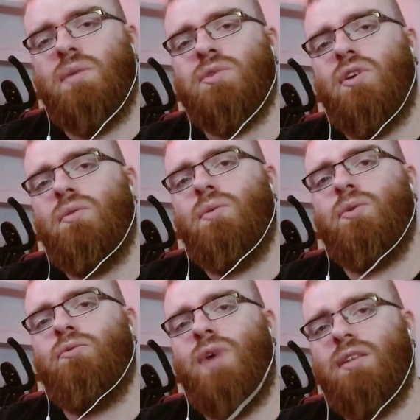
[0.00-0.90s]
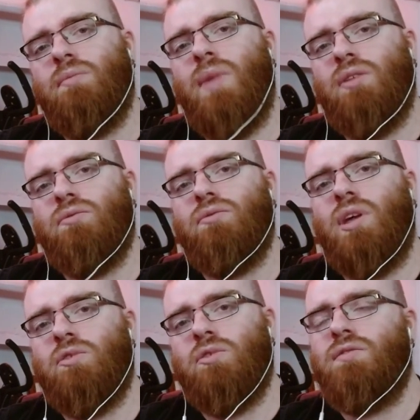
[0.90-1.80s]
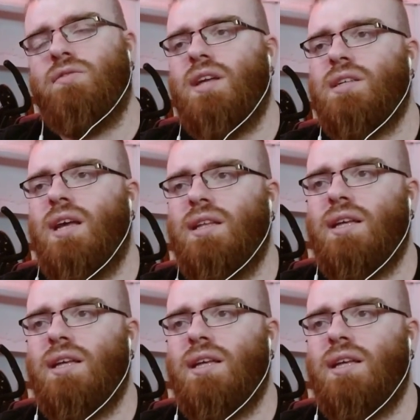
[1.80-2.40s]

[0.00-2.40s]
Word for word: so keep strong with the right mentor to keep this thing to you guys.